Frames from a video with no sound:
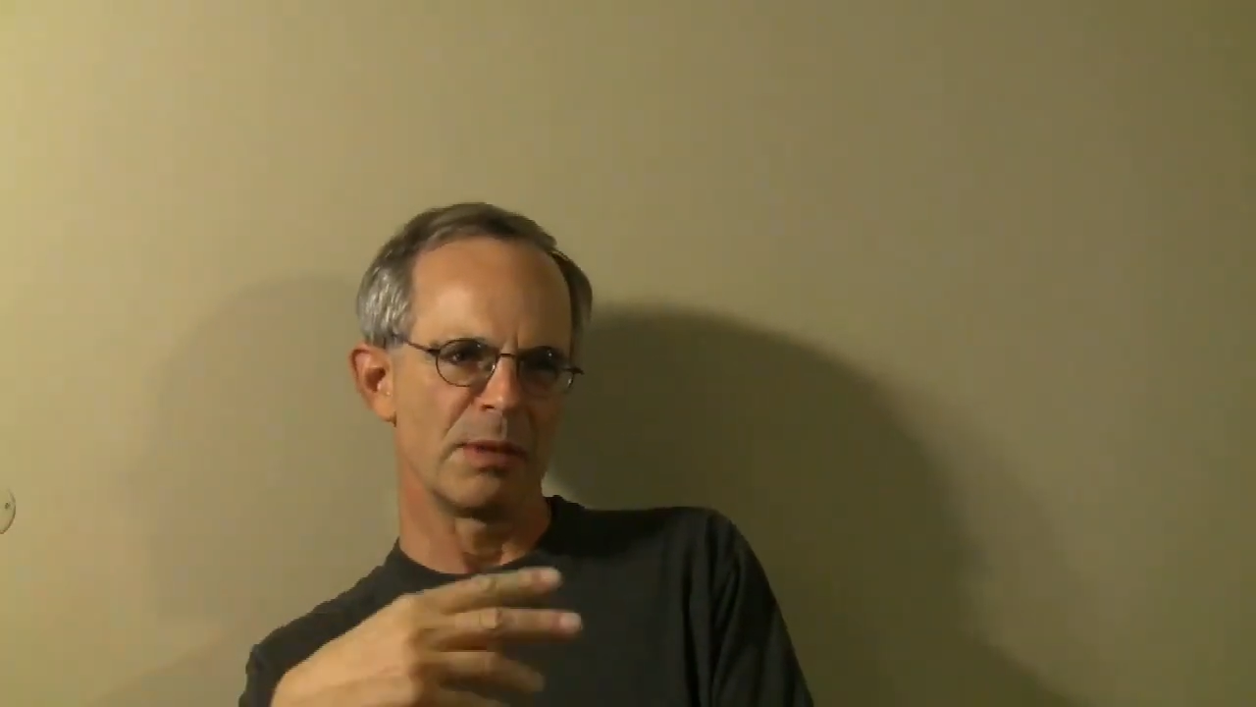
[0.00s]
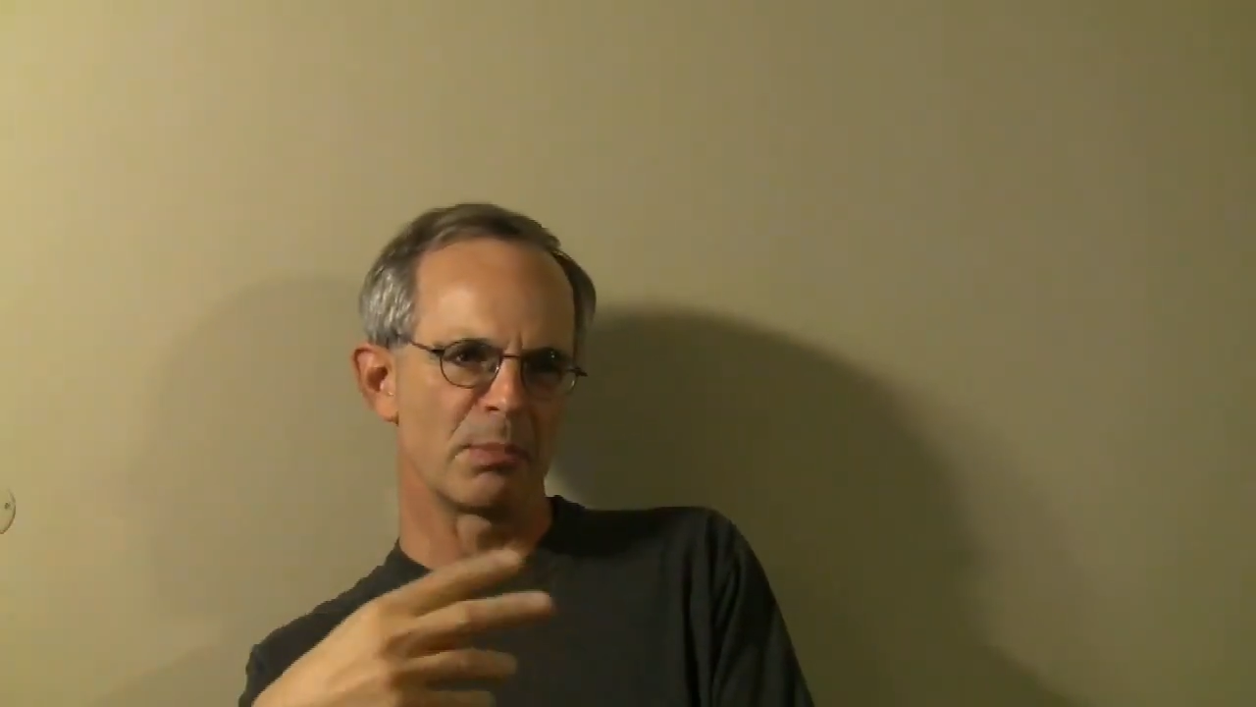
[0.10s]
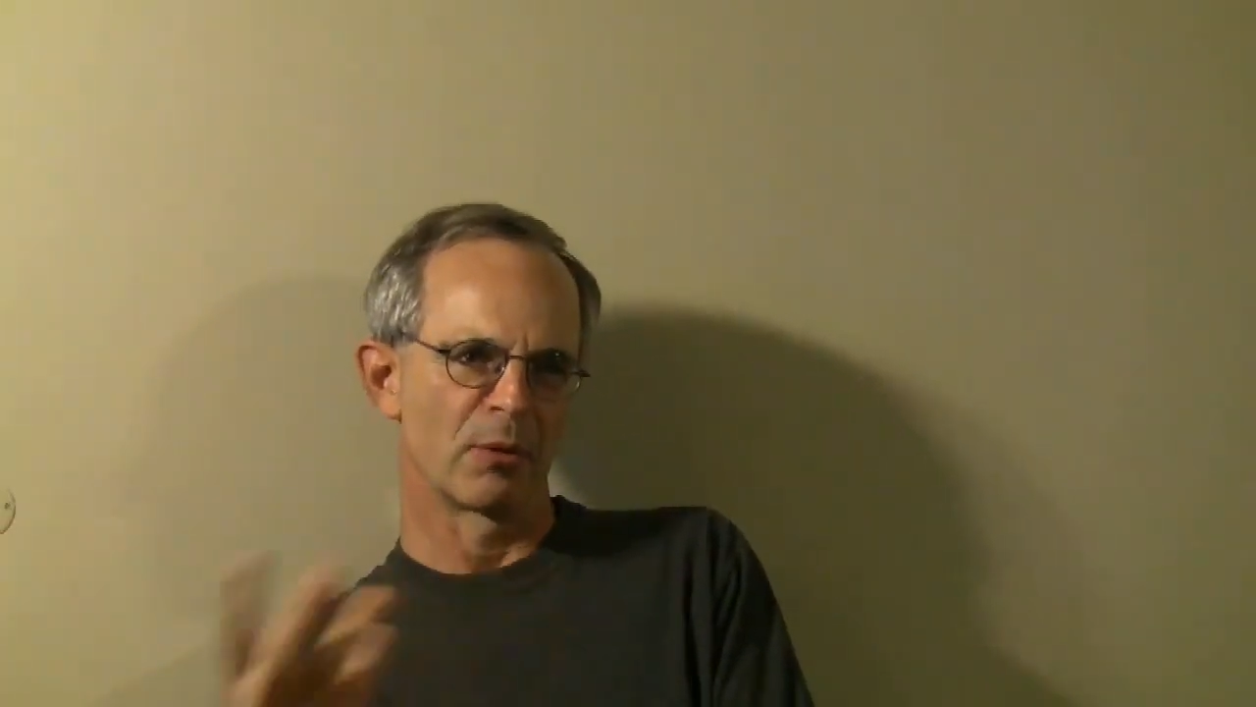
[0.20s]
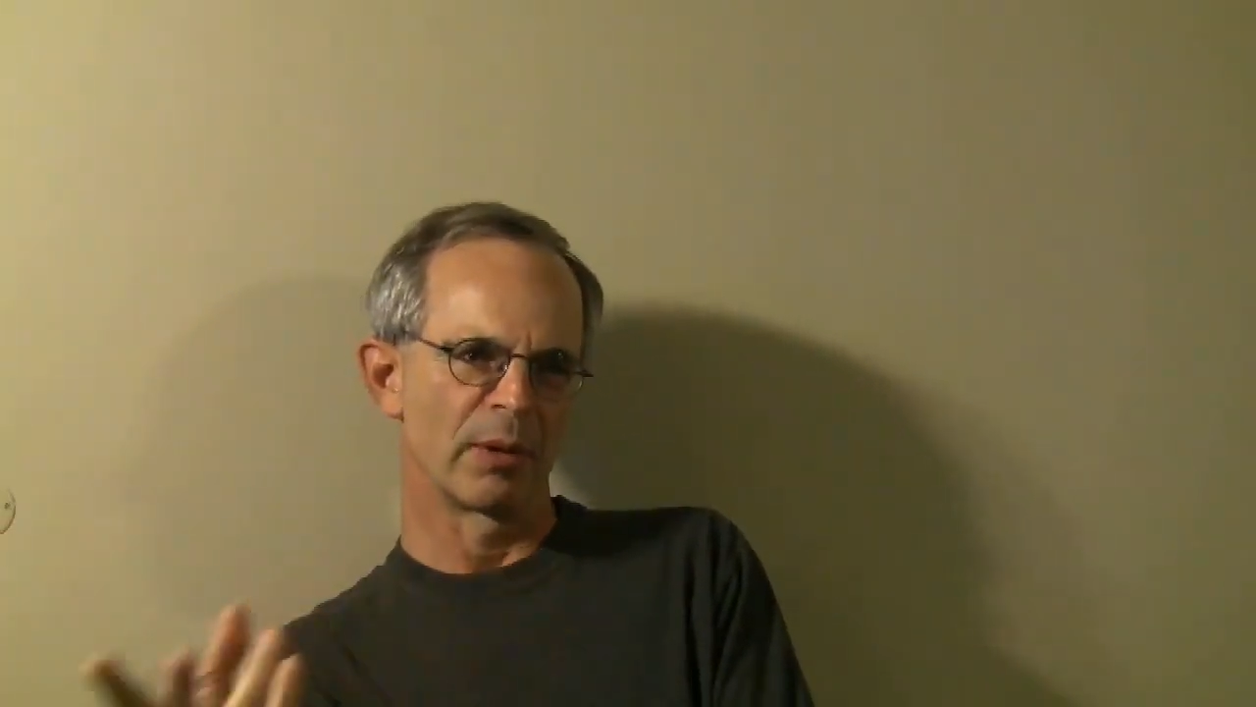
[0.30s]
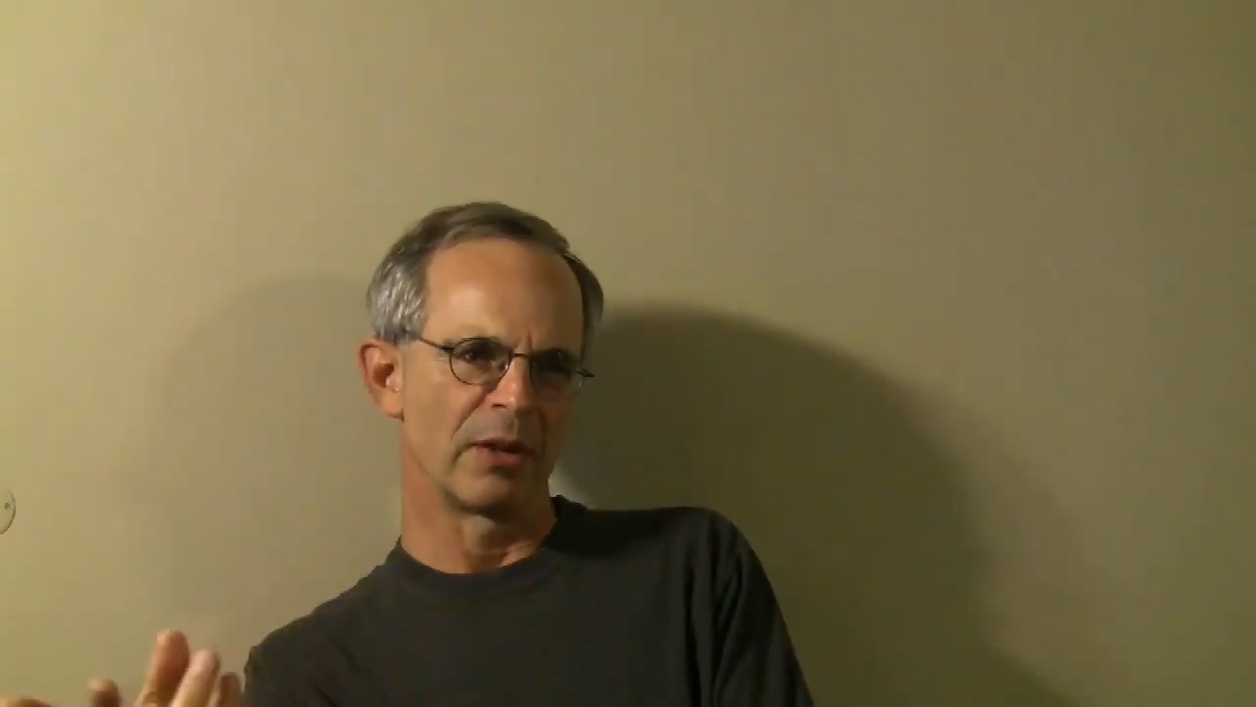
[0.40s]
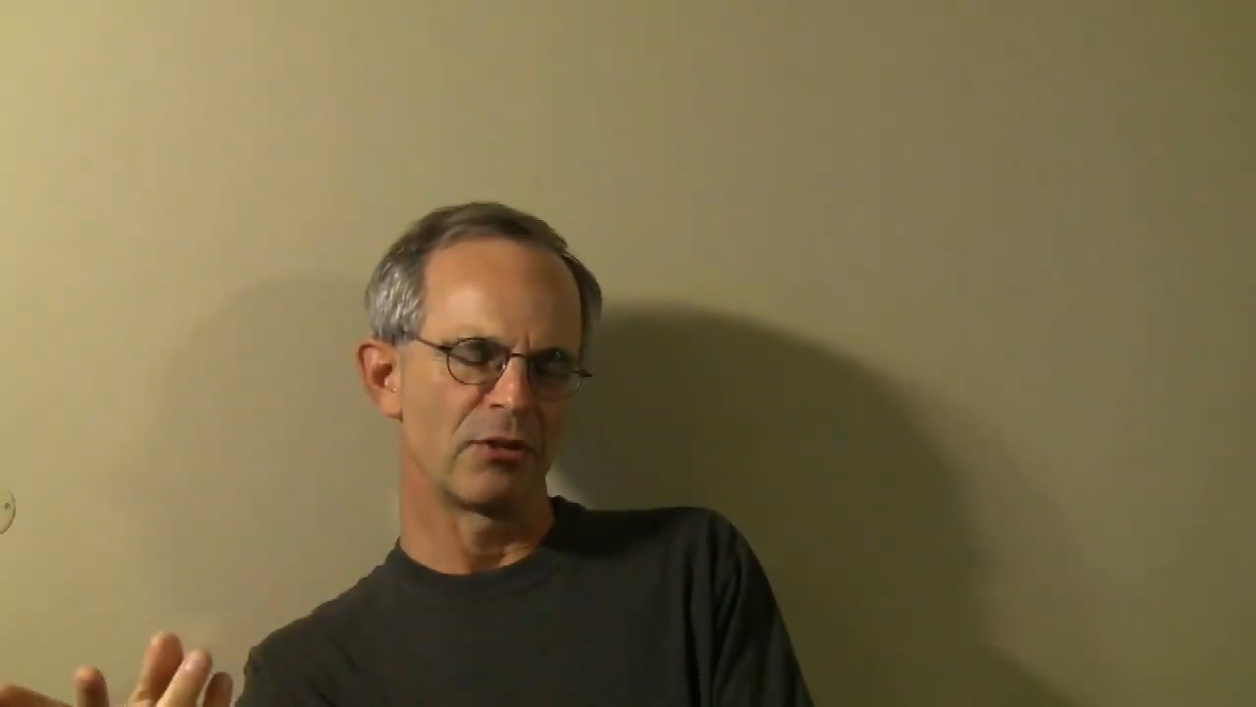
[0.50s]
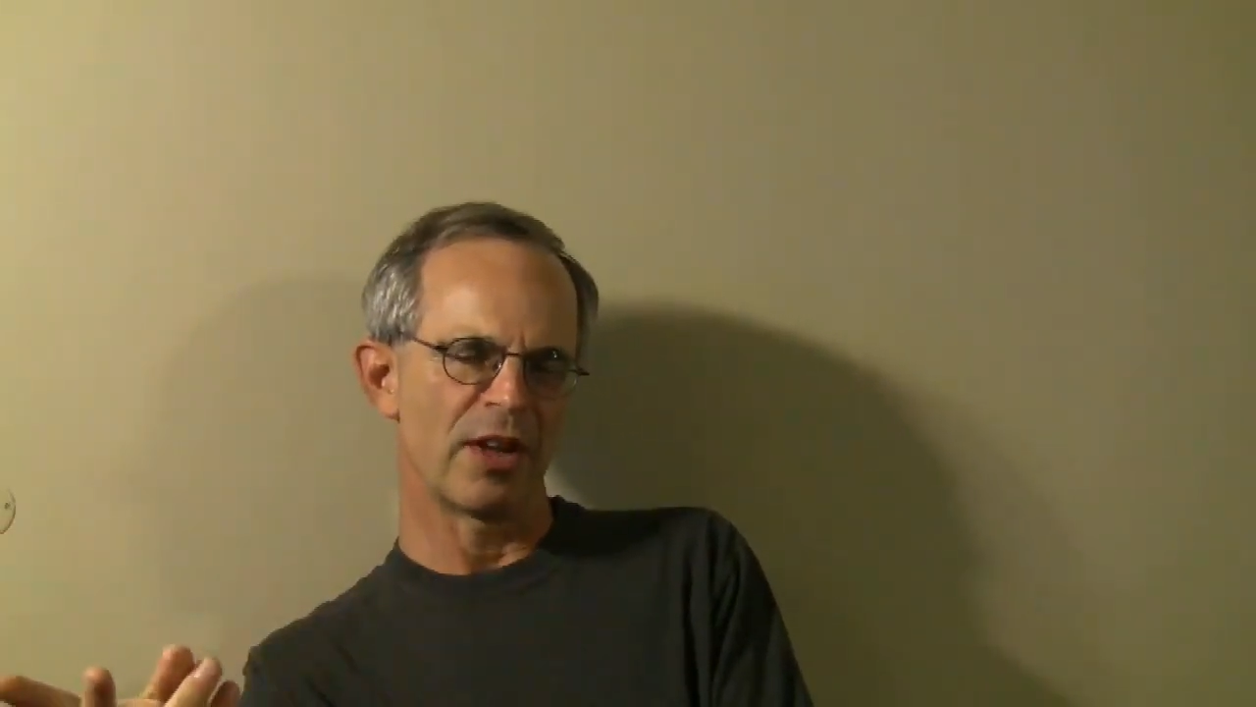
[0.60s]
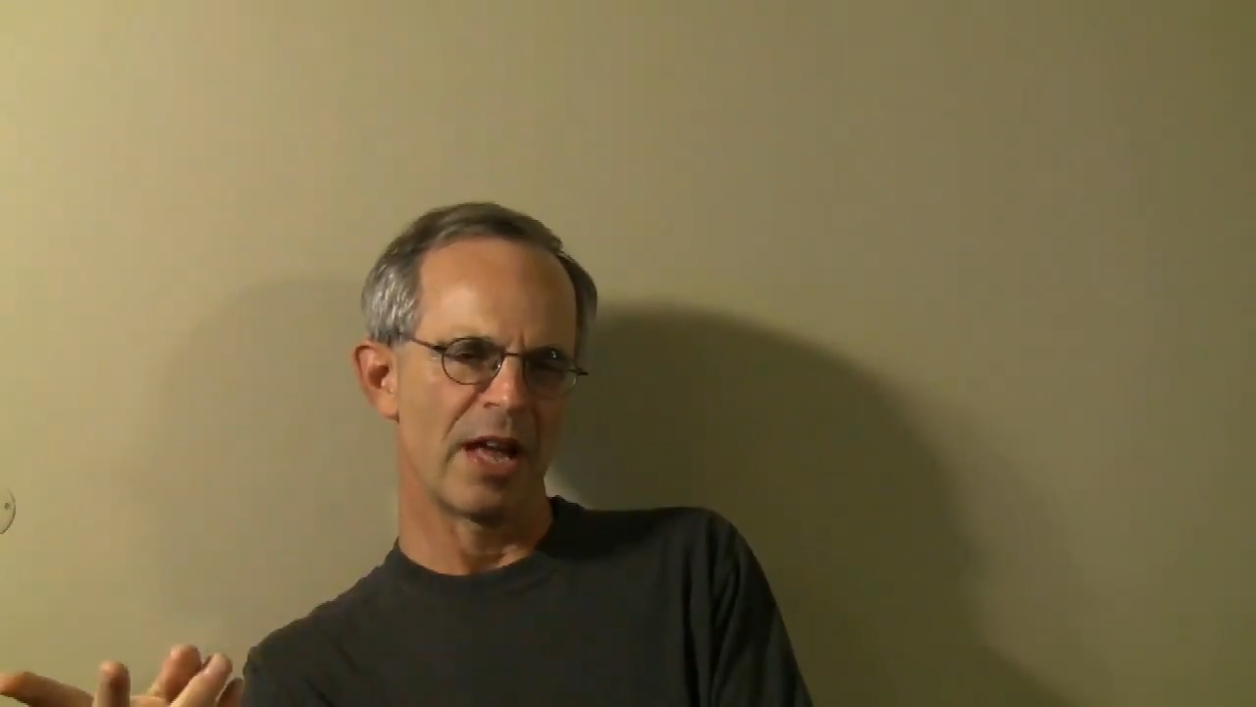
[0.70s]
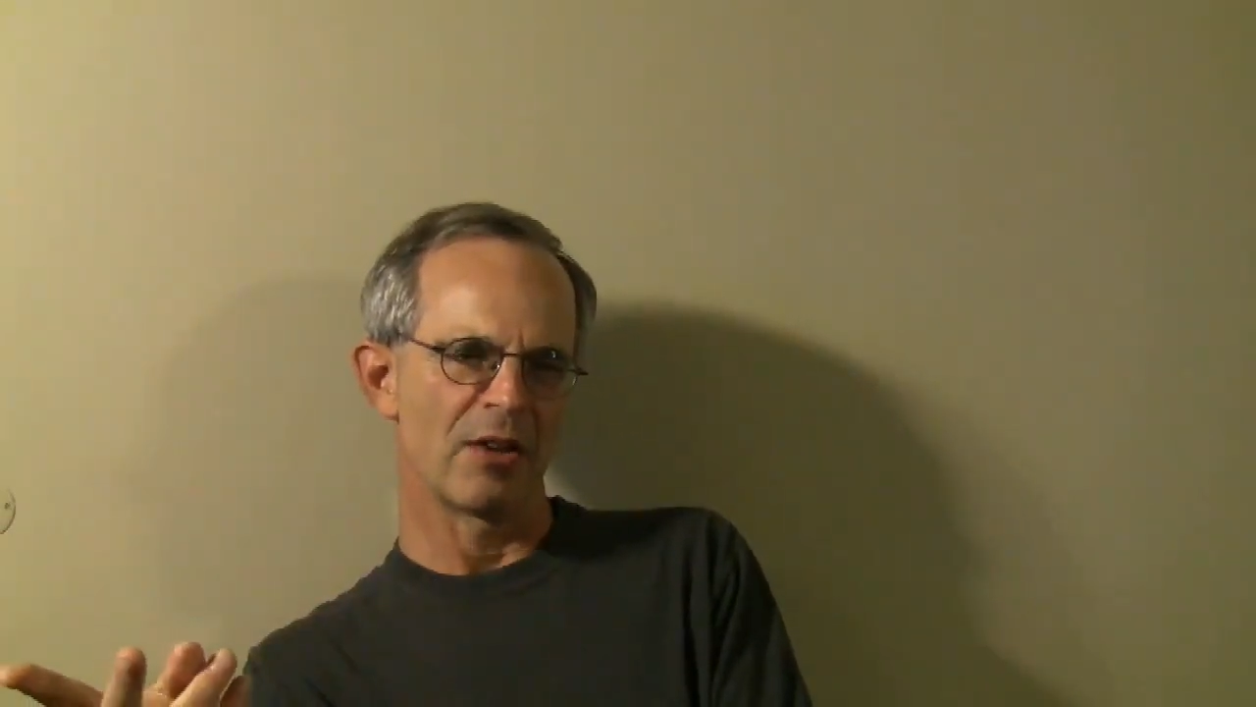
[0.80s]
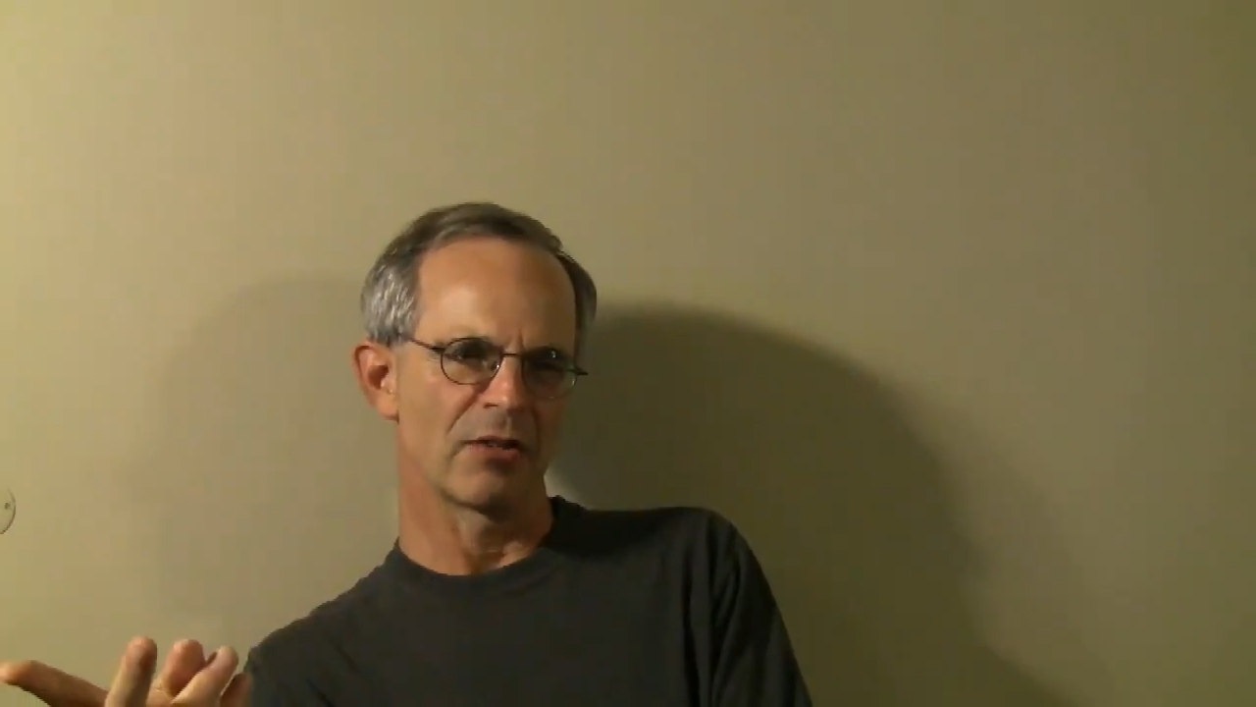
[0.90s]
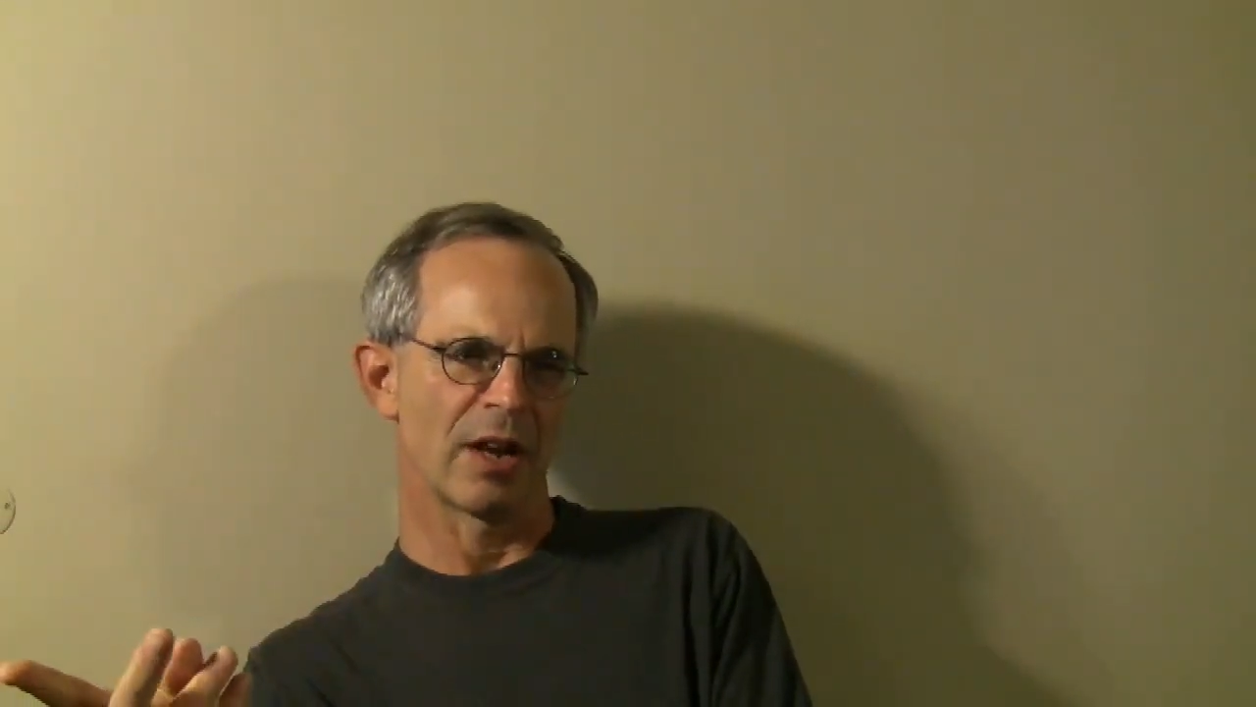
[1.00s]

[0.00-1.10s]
people really change?